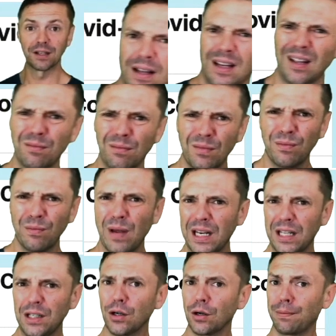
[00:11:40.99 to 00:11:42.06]
In many
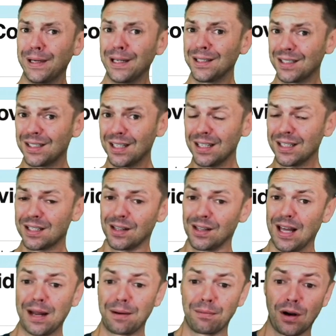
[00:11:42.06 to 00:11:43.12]
European cities,
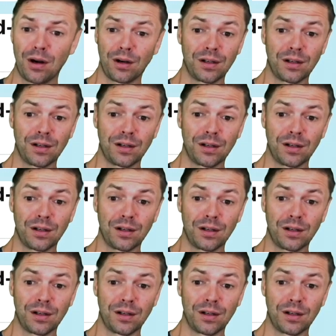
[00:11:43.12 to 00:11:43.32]
the